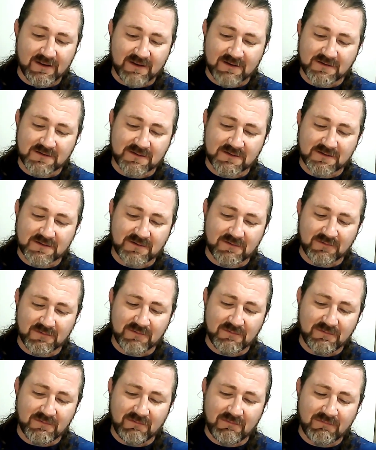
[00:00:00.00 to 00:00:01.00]

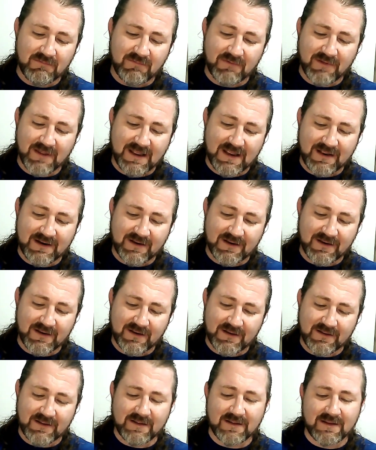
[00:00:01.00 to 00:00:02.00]
Screw that
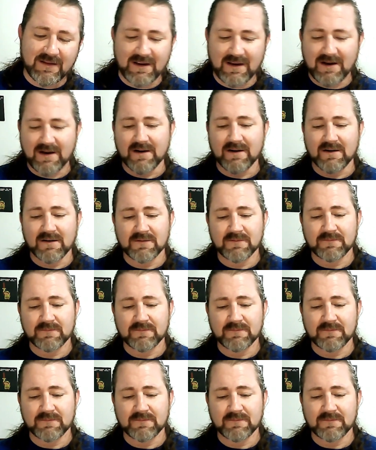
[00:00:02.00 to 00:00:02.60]
in there.